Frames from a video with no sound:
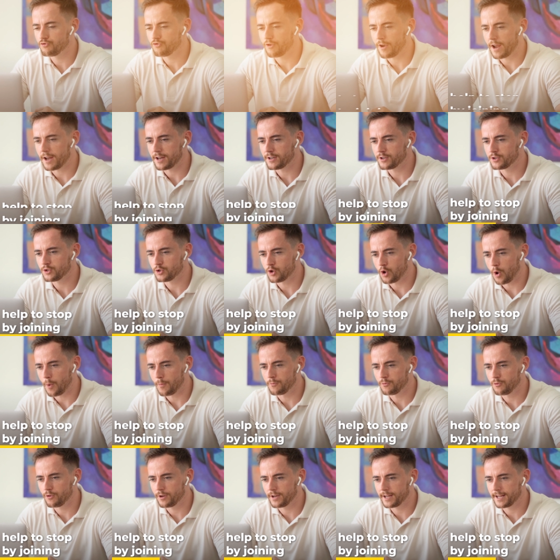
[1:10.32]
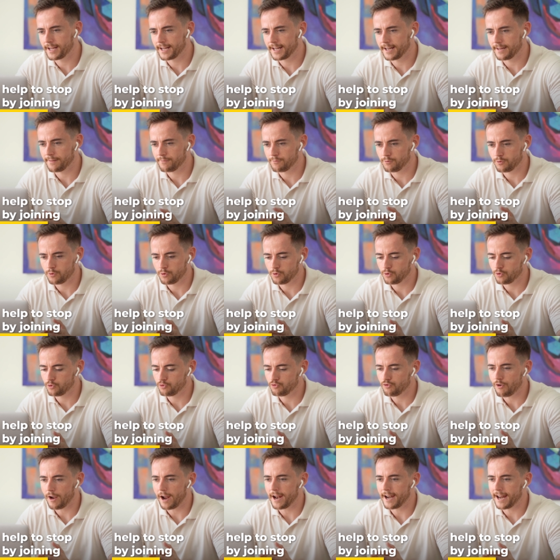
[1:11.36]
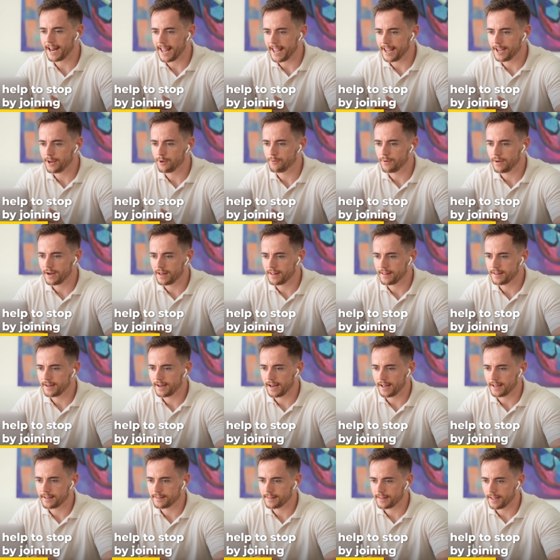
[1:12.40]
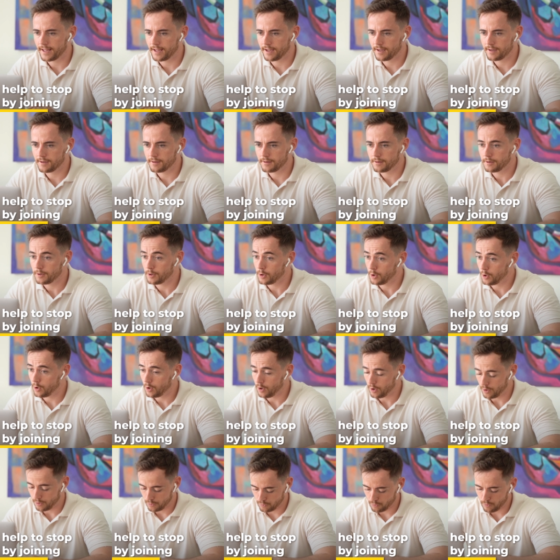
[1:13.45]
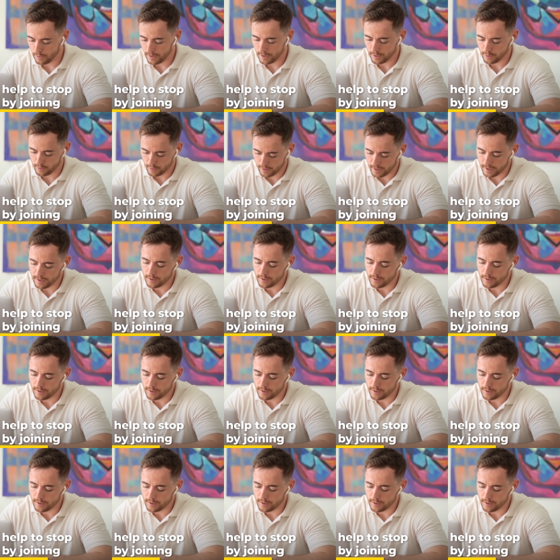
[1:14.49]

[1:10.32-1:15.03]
just before we get into the video, if you want to get my personal help stopping drinking in the SoberClear